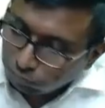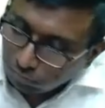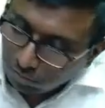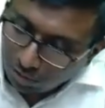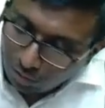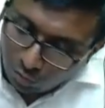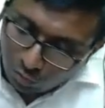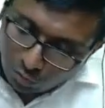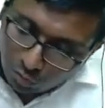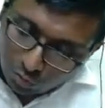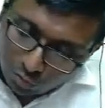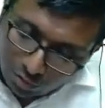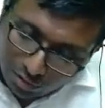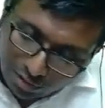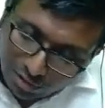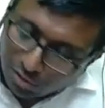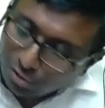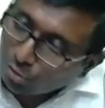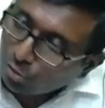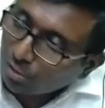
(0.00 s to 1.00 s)
Hello,
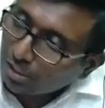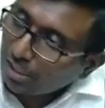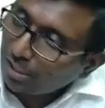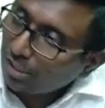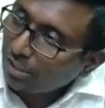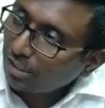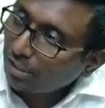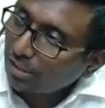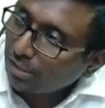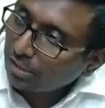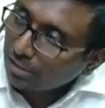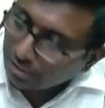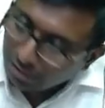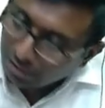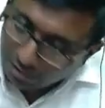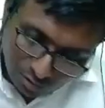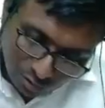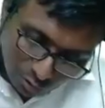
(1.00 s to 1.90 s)
understood? Right.